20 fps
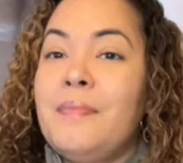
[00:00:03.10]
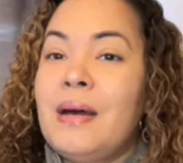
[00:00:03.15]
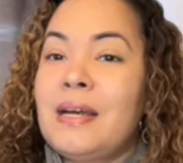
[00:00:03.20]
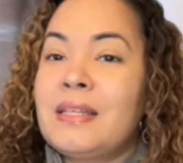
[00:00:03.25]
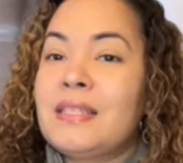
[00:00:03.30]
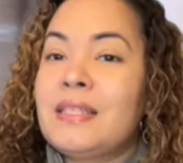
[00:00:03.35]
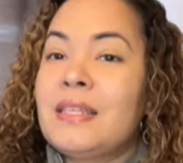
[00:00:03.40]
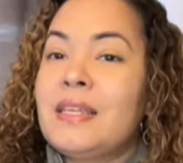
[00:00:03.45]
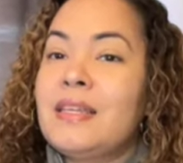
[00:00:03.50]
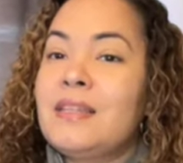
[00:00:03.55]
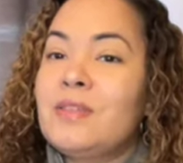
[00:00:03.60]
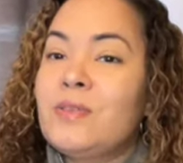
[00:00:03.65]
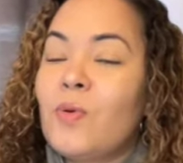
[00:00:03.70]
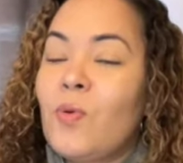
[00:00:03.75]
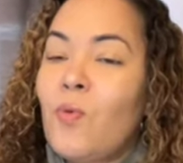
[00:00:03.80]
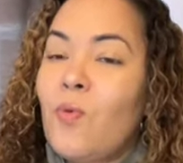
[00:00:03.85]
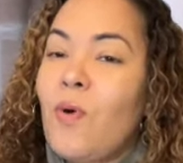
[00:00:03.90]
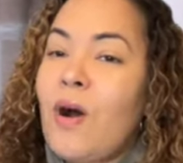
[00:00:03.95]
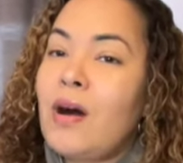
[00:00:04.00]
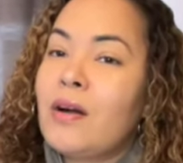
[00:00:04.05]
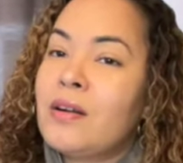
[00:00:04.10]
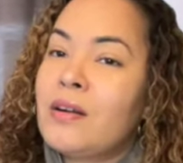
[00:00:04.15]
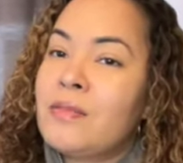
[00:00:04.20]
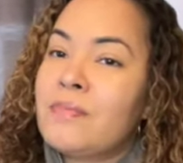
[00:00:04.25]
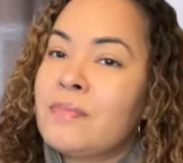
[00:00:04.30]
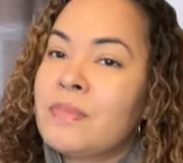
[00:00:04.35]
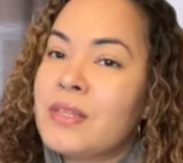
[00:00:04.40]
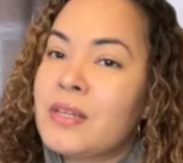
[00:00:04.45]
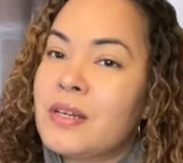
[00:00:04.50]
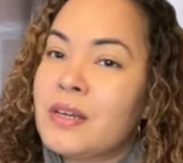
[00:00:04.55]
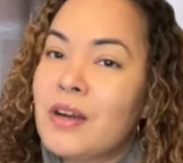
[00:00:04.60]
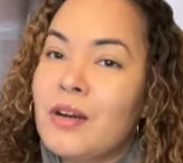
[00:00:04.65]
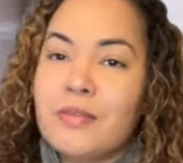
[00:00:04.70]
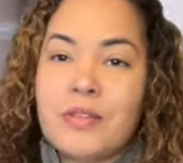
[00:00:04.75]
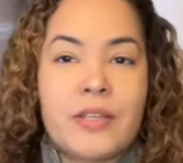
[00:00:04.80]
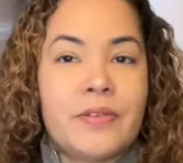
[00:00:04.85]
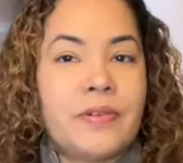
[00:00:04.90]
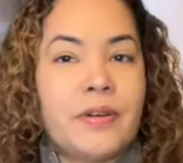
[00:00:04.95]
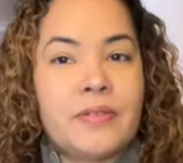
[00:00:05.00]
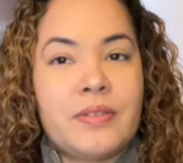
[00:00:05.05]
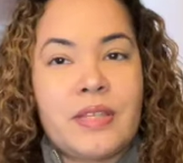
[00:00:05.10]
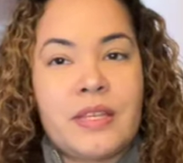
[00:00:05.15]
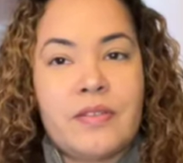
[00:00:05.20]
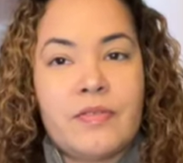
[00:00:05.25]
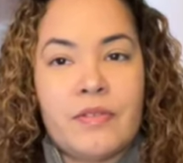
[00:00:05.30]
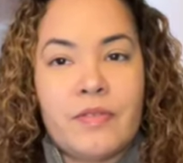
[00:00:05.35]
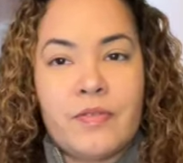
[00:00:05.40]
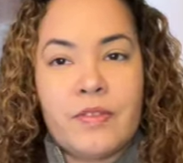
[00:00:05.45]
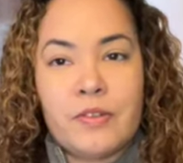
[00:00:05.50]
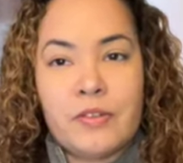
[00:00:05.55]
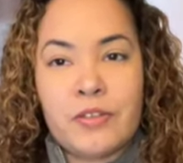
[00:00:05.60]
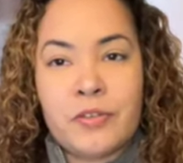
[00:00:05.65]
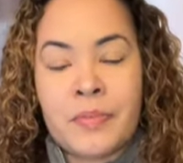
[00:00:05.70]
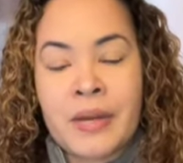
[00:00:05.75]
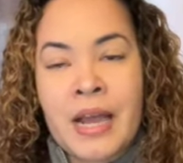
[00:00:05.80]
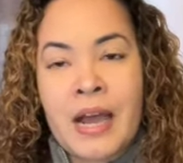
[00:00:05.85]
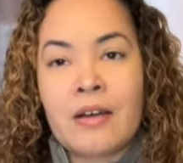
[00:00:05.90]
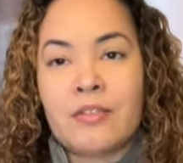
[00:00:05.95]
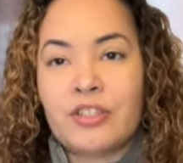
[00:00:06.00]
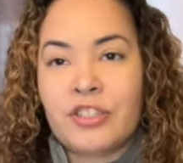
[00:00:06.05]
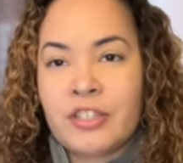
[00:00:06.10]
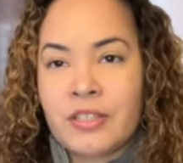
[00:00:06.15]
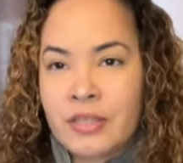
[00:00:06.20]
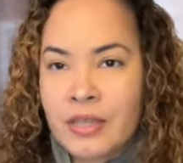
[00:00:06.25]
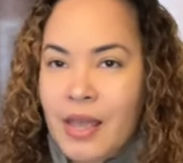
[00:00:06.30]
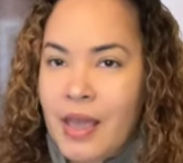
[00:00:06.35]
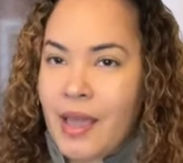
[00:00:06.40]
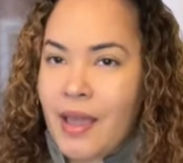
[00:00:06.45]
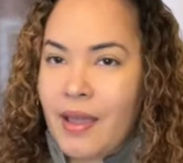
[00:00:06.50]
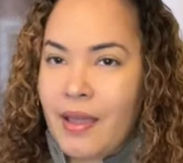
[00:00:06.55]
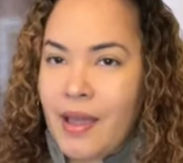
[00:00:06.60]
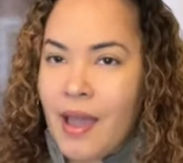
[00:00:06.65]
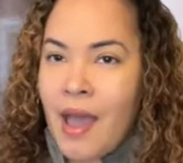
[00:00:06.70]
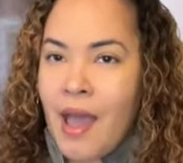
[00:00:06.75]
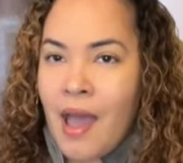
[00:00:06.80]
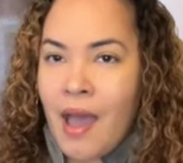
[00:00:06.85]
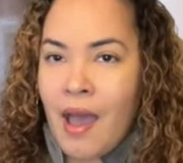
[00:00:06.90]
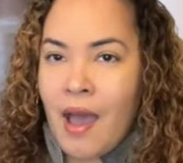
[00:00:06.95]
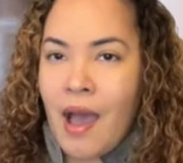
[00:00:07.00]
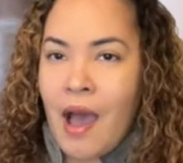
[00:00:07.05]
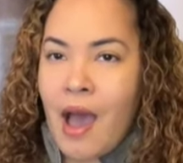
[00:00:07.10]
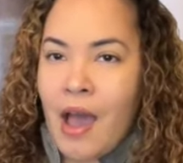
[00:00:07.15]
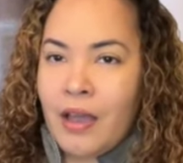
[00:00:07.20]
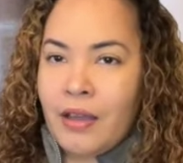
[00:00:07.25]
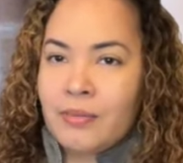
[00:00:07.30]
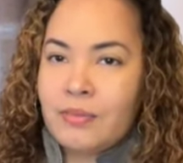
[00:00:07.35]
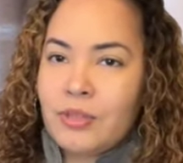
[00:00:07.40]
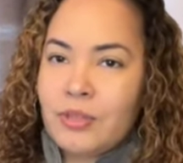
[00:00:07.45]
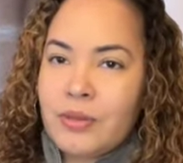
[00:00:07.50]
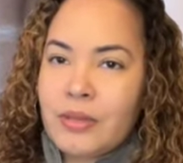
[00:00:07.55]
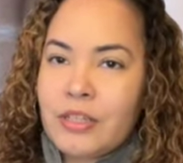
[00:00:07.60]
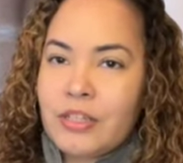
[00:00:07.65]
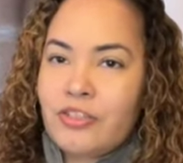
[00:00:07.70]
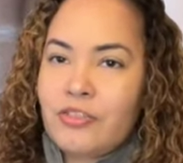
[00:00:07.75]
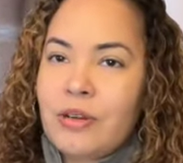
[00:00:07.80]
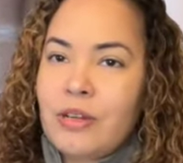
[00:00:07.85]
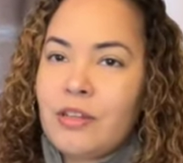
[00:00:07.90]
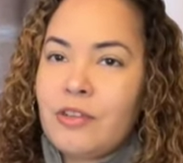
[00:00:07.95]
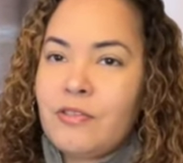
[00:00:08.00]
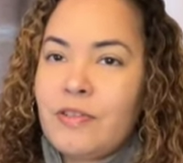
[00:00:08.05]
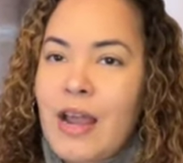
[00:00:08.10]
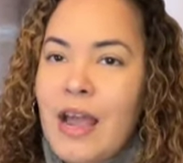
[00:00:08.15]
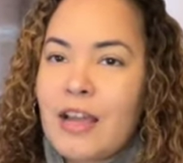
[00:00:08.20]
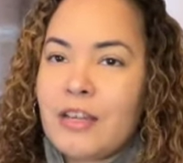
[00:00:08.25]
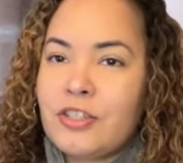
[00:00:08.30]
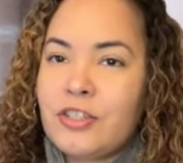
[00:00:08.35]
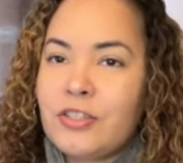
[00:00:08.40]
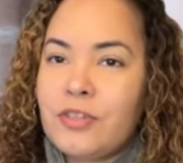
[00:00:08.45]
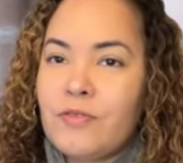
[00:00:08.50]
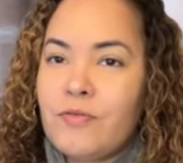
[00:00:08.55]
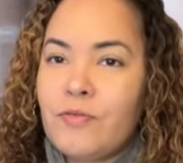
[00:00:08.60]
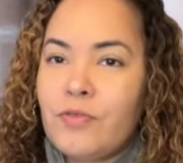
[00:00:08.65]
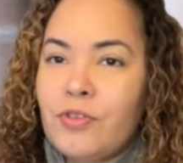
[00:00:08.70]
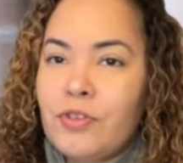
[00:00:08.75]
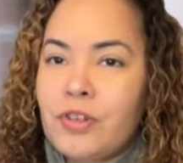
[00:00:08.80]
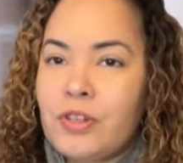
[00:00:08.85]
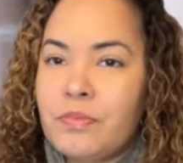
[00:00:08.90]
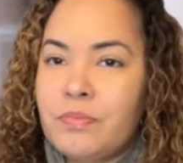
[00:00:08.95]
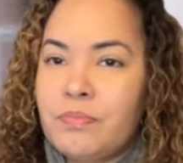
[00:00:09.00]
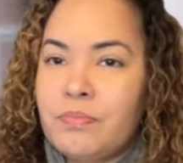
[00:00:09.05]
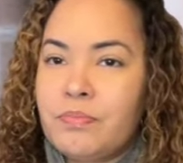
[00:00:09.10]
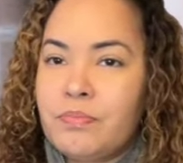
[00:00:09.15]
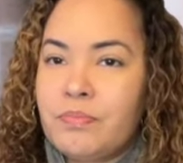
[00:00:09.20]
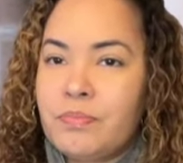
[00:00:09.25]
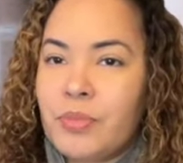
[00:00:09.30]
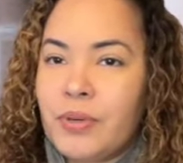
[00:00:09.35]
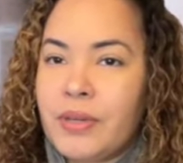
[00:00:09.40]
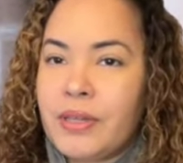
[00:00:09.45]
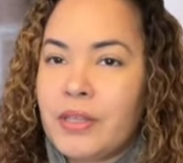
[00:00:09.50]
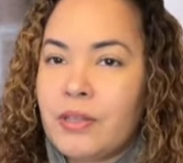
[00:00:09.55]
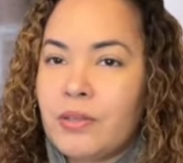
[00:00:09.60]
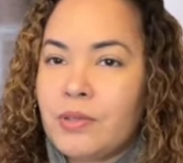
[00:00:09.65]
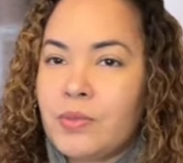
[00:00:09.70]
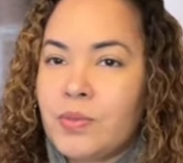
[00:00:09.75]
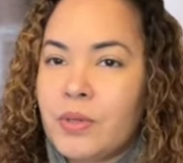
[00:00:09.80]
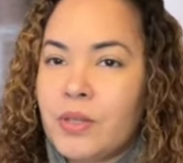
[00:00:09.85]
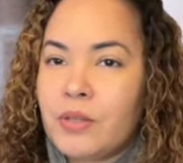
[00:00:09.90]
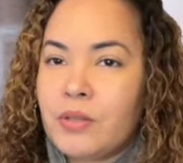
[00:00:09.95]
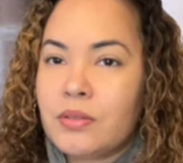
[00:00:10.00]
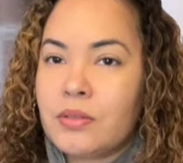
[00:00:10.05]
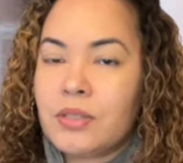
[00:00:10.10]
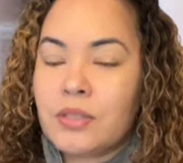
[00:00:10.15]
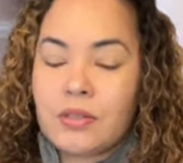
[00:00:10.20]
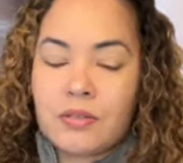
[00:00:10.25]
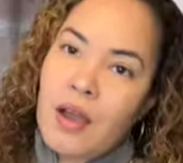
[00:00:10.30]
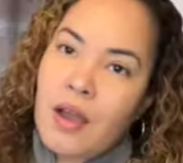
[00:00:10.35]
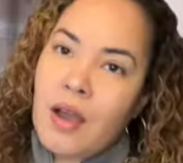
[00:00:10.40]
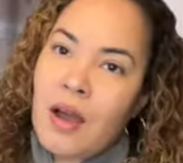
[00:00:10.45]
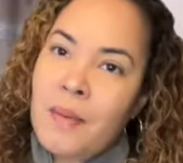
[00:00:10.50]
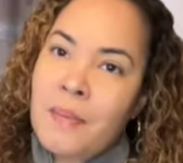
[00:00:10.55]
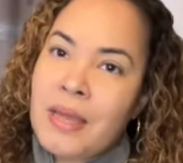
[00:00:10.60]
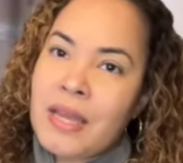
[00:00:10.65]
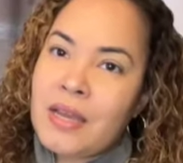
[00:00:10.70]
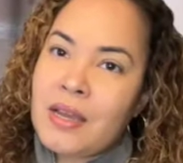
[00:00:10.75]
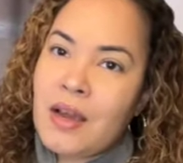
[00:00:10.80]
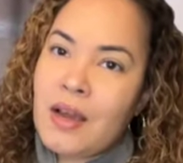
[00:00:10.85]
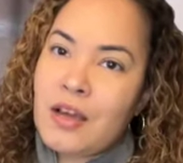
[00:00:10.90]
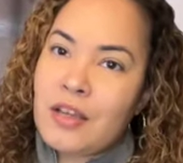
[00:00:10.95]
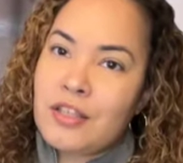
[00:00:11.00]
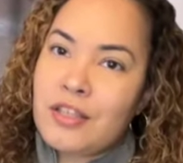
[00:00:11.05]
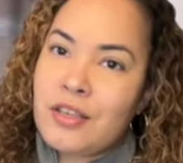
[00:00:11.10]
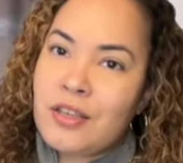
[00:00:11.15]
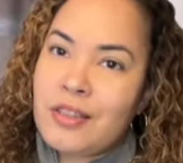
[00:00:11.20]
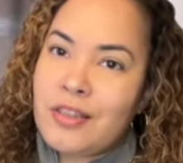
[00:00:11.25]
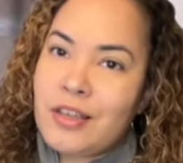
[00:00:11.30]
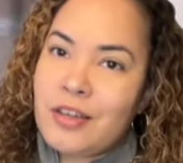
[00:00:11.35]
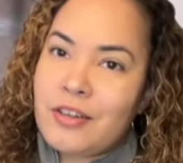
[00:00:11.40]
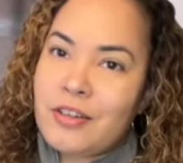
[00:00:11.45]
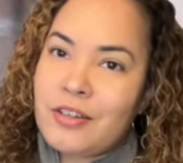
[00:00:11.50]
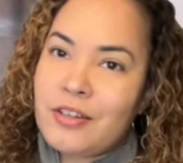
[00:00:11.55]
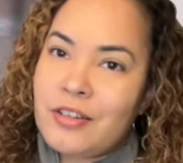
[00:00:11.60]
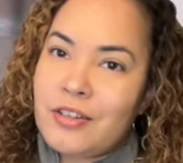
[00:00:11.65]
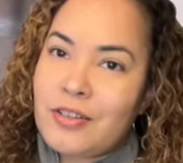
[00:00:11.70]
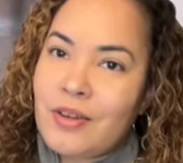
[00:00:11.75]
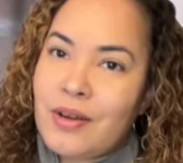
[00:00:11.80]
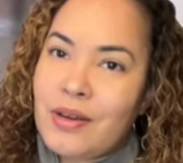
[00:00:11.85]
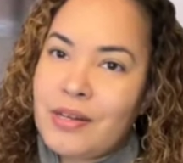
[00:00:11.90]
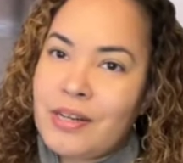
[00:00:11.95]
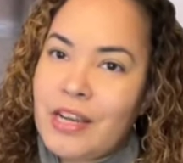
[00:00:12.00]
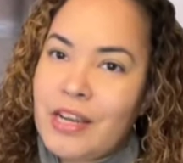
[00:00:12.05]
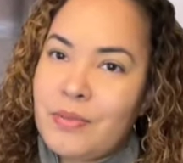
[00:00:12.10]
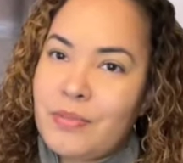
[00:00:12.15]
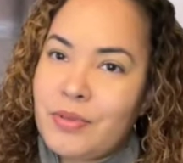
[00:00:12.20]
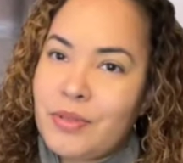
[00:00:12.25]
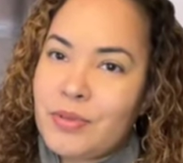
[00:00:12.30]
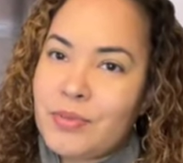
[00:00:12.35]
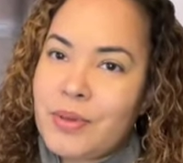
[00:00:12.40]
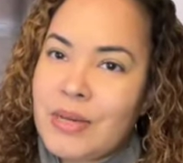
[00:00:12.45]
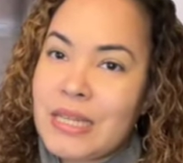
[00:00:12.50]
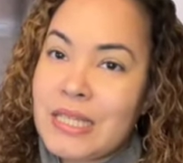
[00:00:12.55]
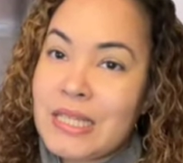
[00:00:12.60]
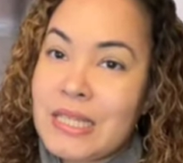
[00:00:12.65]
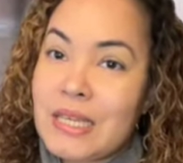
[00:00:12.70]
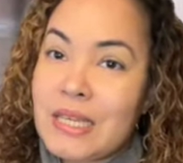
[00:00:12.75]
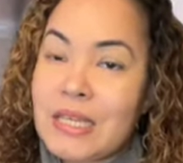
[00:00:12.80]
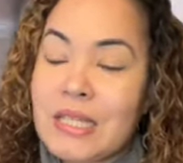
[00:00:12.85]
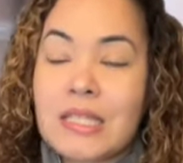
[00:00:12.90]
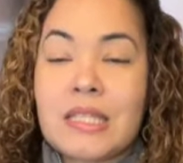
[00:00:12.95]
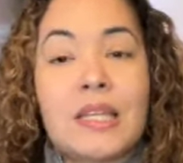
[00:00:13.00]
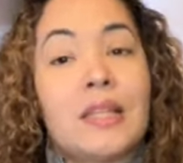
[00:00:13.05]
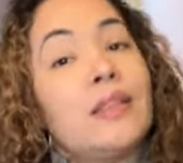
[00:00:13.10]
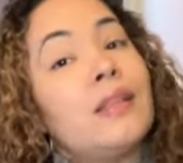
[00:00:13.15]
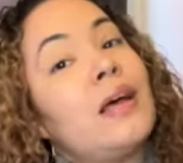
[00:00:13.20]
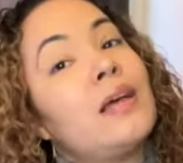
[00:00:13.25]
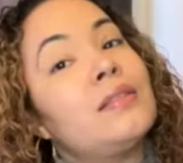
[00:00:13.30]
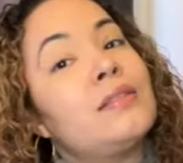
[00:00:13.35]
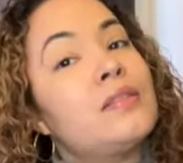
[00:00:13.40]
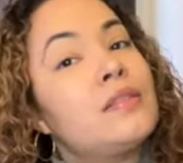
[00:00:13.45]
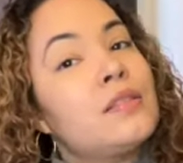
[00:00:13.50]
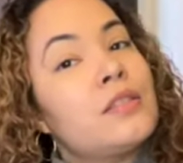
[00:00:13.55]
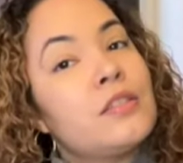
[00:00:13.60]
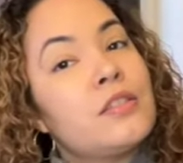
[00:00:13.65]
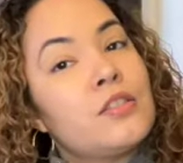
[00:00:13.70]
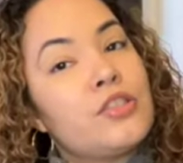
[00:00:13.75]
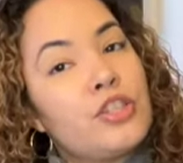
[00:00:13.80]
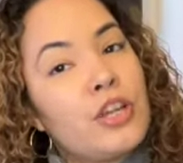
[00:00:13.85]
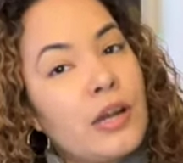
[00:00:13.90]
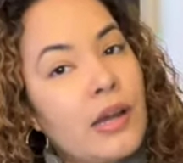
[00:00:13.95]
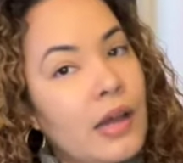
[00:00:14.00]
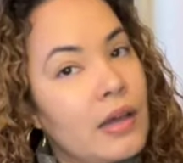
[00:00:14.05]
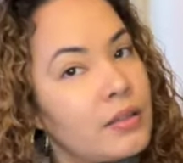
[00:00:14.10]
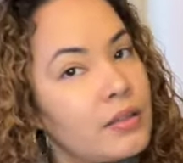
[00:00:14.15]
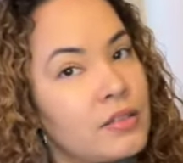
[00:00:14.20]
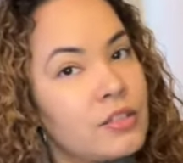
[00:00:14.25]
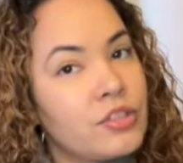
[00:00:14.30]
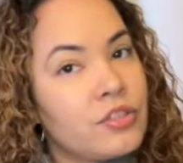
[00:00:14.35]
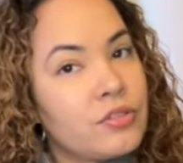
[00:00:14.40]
besties, welcome to Cozy Rosie Reviews from a Couch. Today, I am doing a trailer reaction for Boy Kills World. Coming to theaters on April 26th, let's check out this